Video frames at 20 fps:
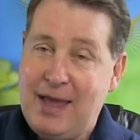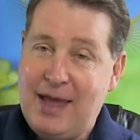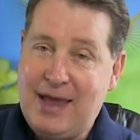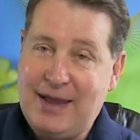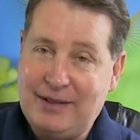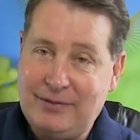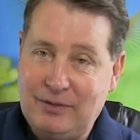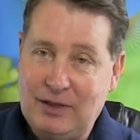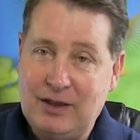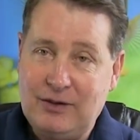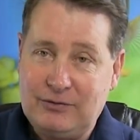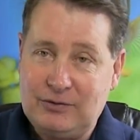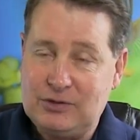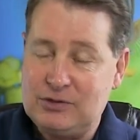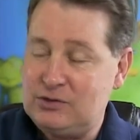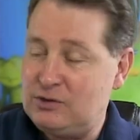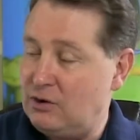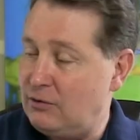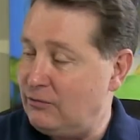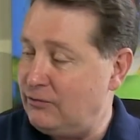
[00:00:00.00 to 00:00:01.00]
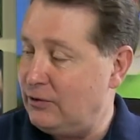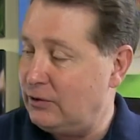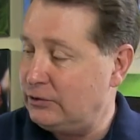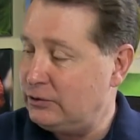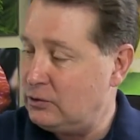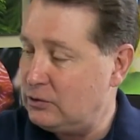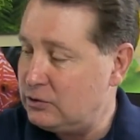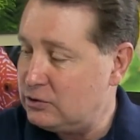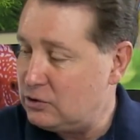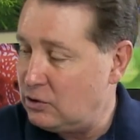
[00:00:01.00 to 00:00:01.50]
A-Lift is their
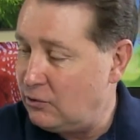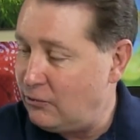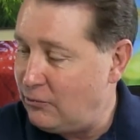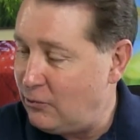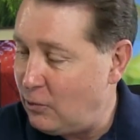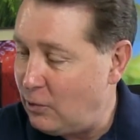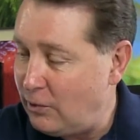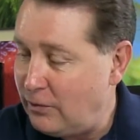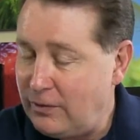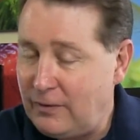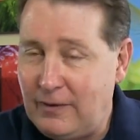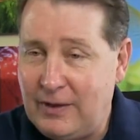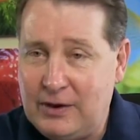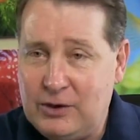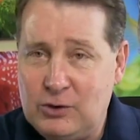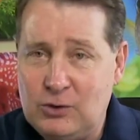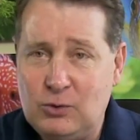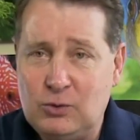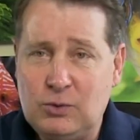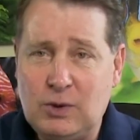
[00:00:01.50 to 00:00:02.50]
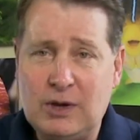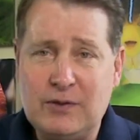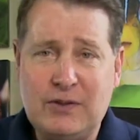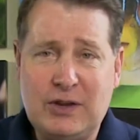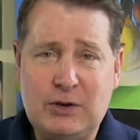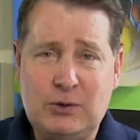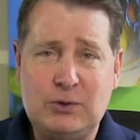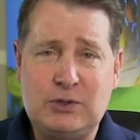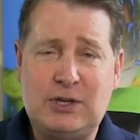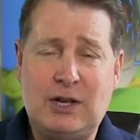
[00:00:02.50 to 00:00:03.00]
filter and so forth, and they
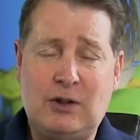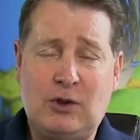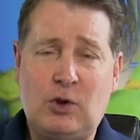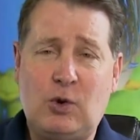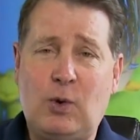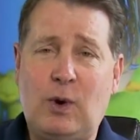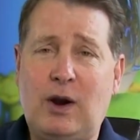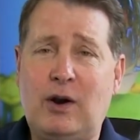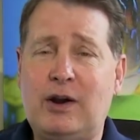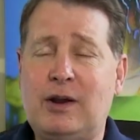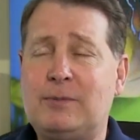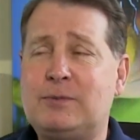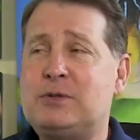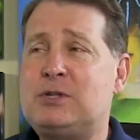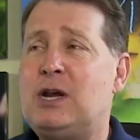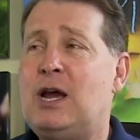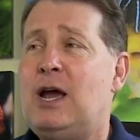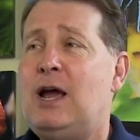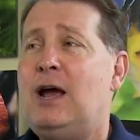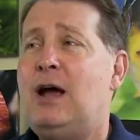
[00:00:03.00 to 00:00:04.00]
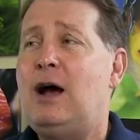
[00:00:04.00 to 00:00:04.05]
do sell aquariums,